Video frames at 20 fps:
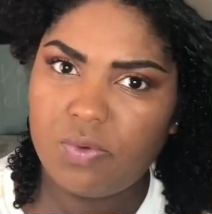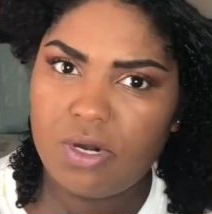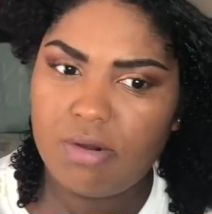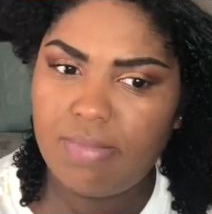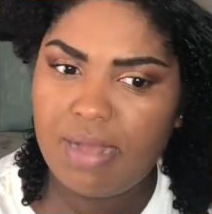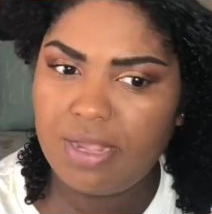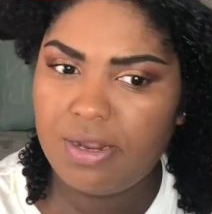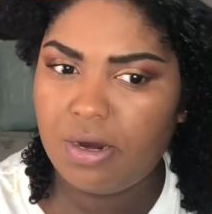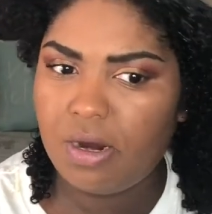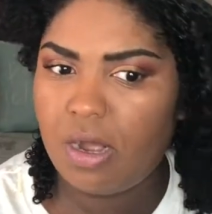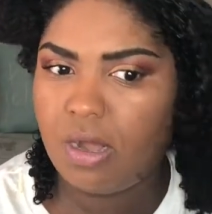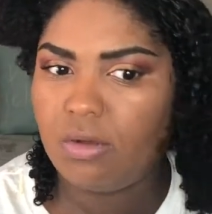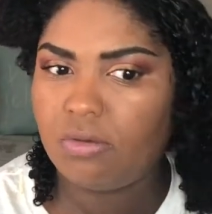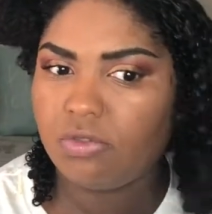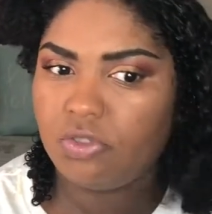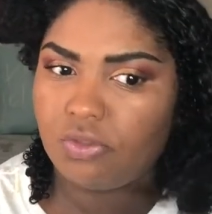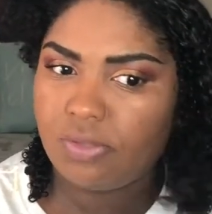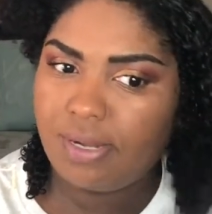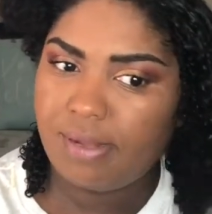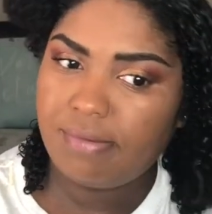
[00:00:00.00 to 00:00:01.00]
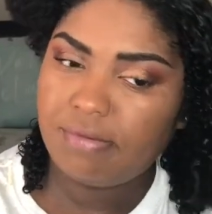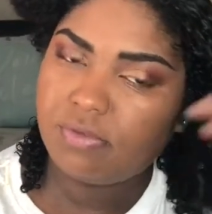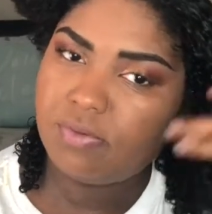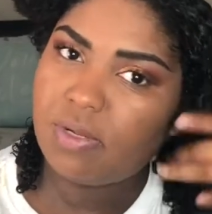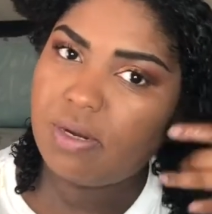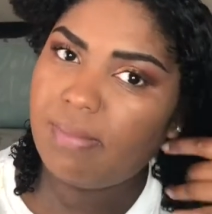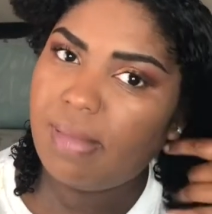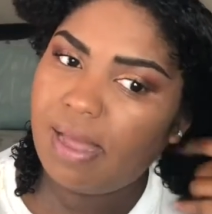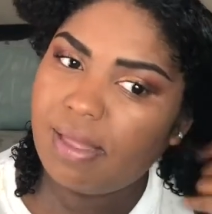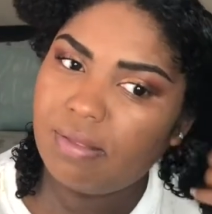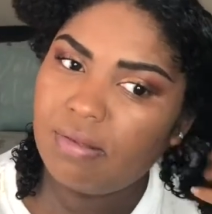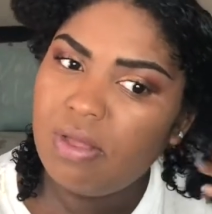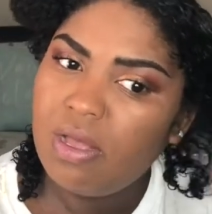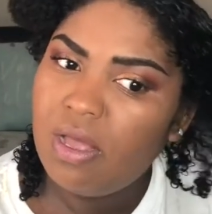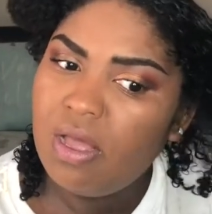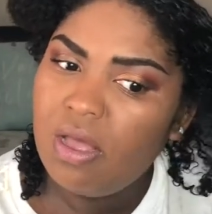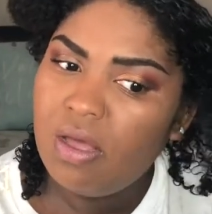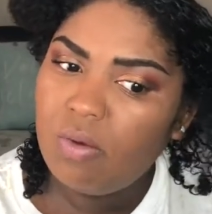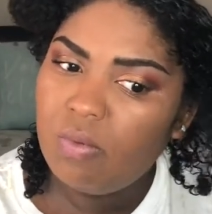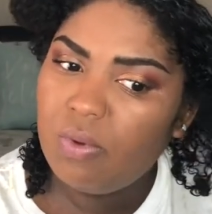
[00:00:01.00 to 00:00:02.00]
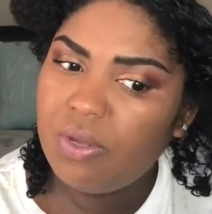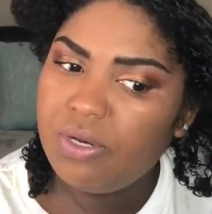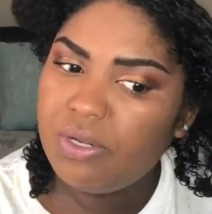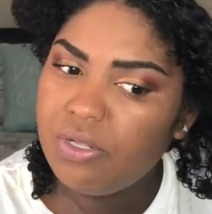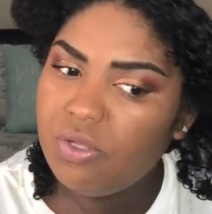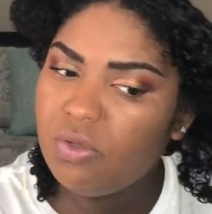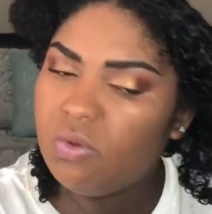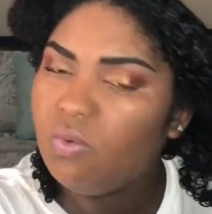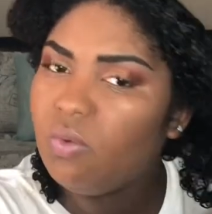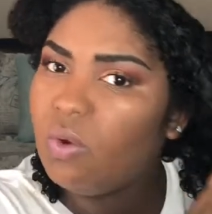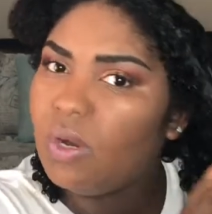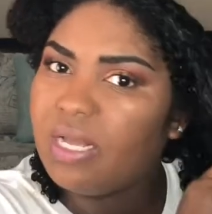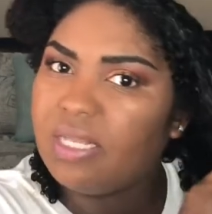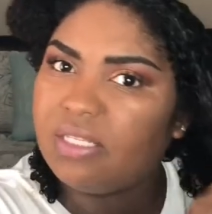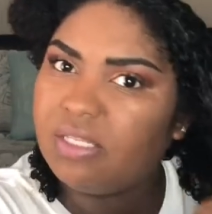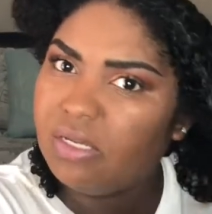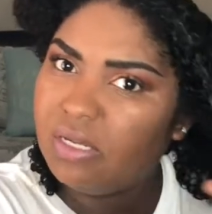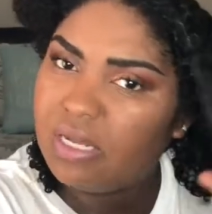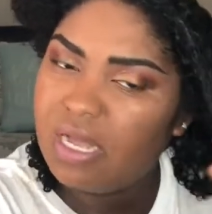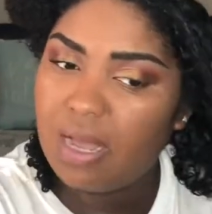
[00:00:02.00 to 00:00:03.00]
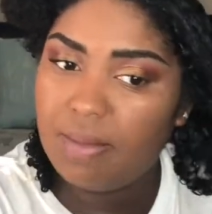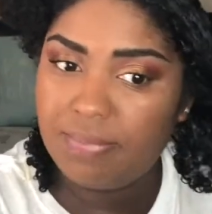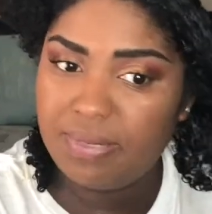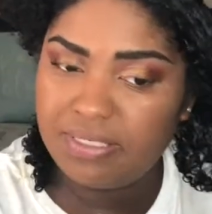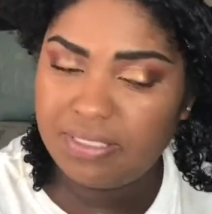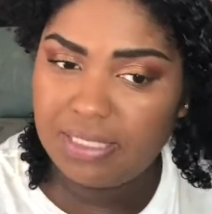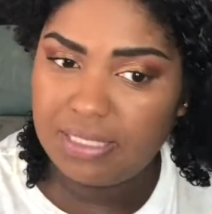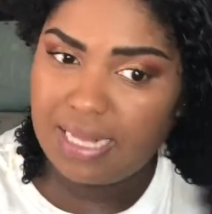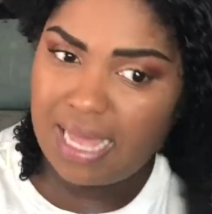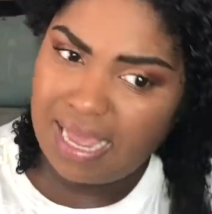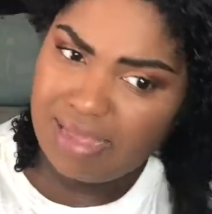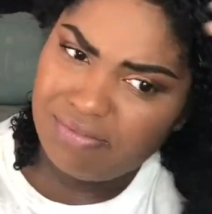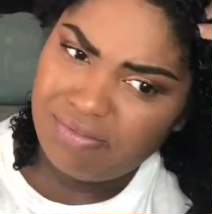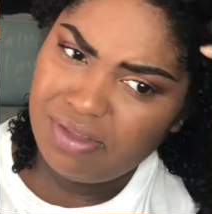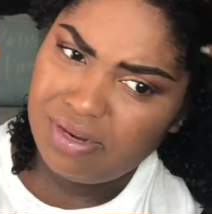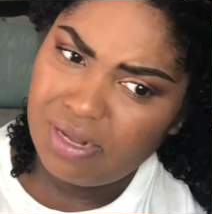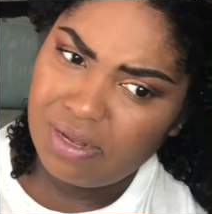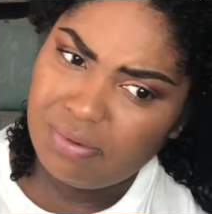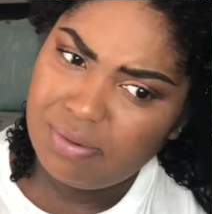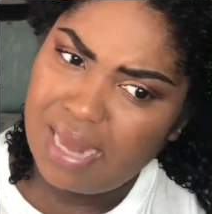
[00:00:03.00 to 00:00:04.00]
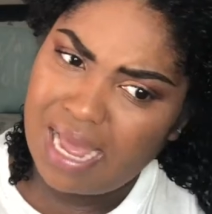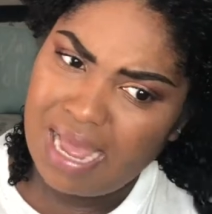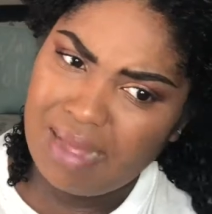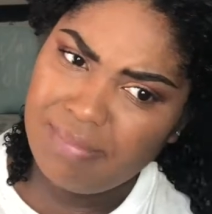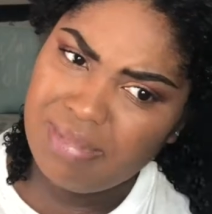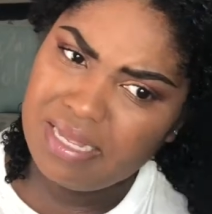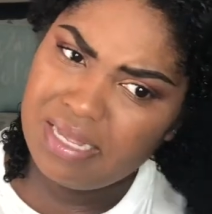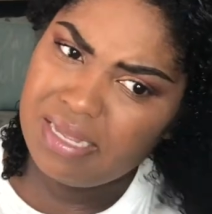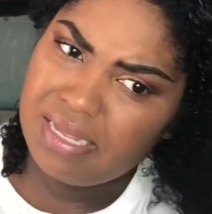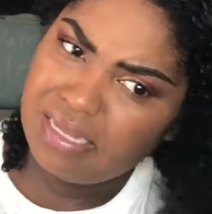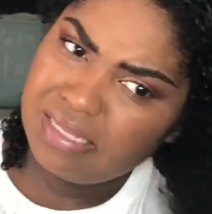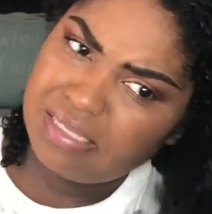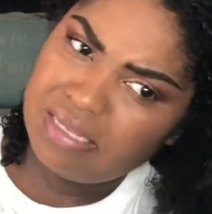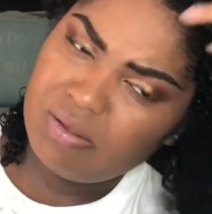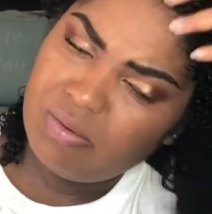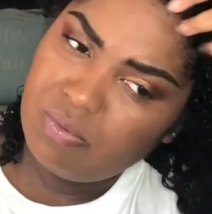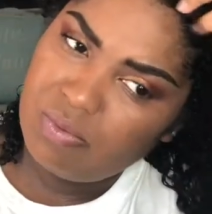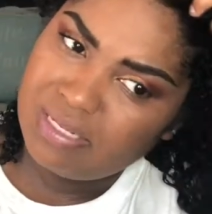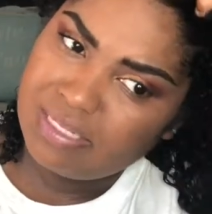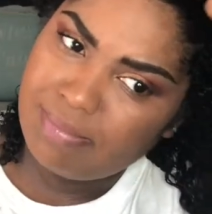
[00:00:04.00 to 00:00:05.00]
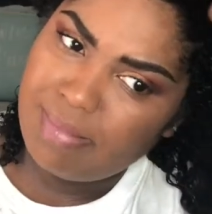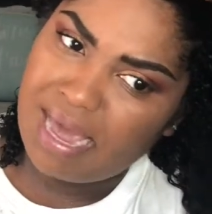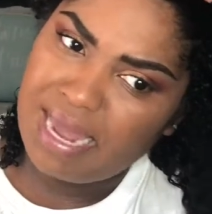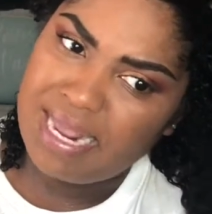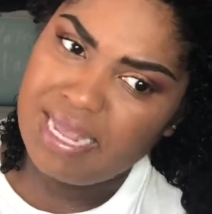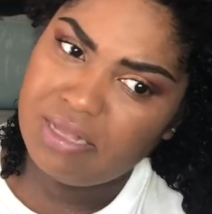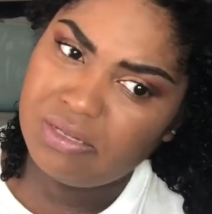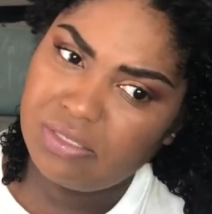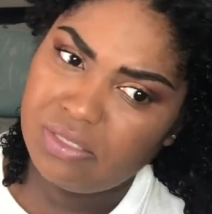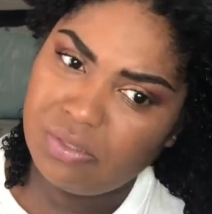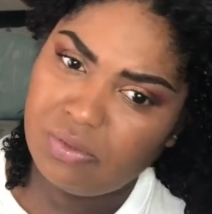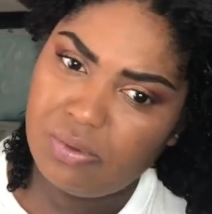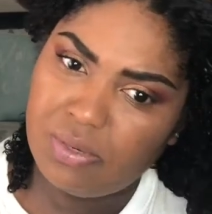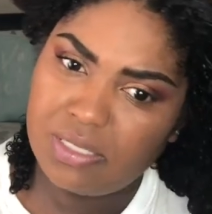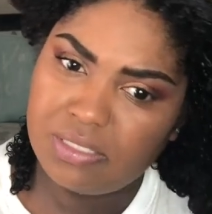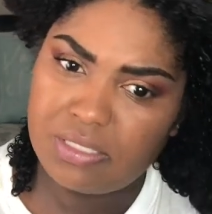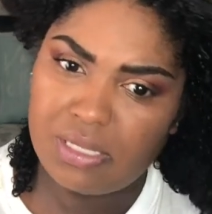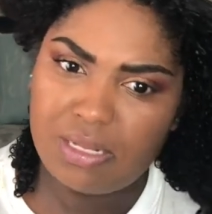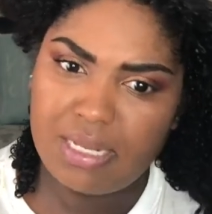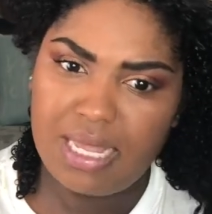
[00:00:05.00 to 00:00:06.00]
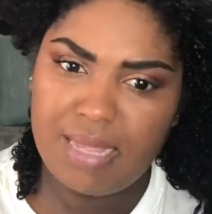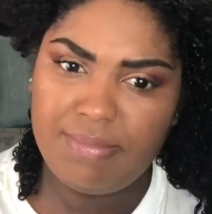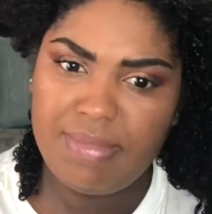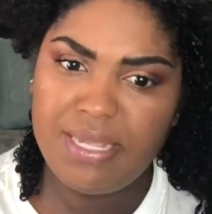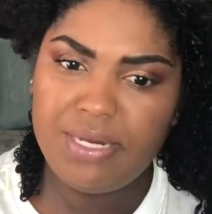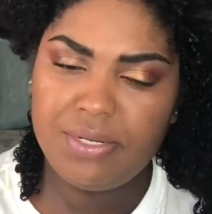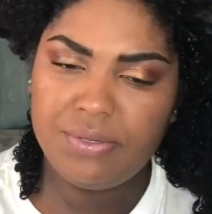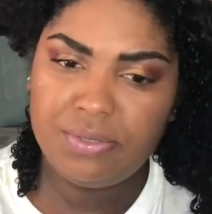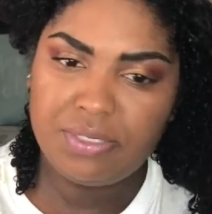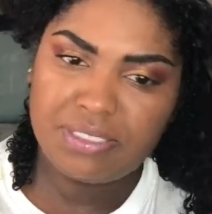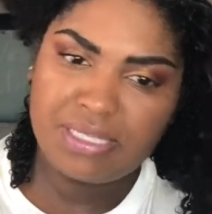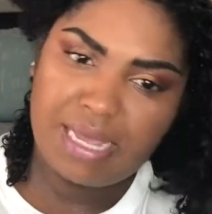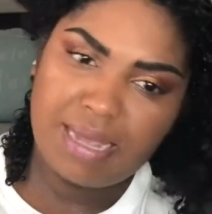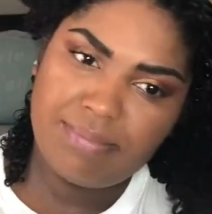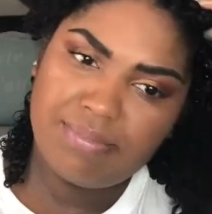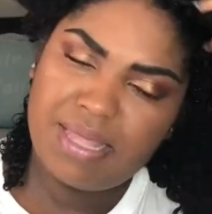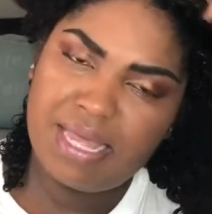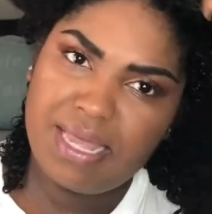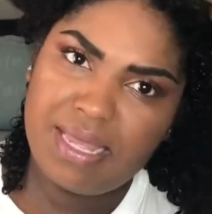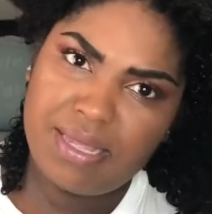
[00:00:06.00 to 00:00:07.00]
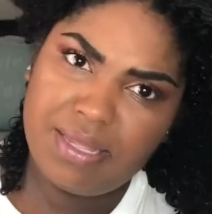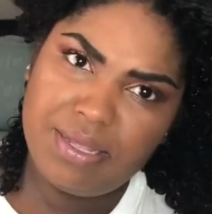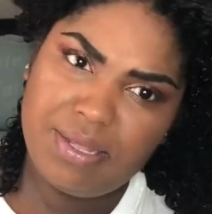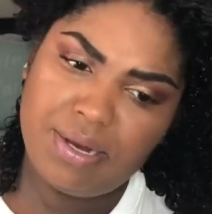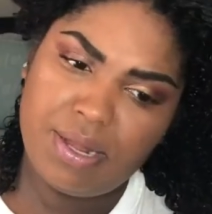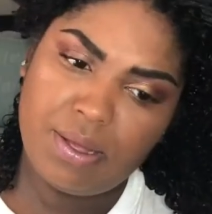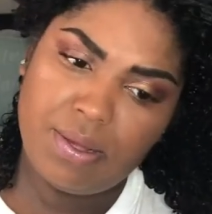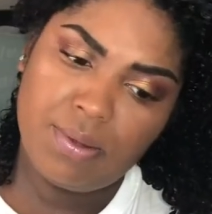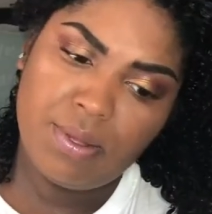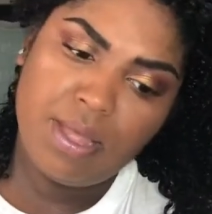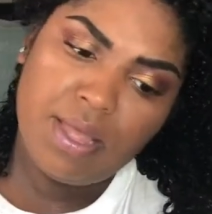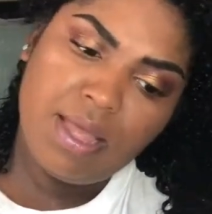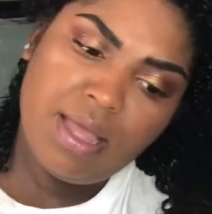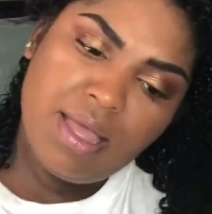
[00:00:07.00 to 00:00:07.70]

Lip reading: What about your own dreams? What do you want to accomplish in life? You know, not because what somebody else doing, so let me do the same thing, you know.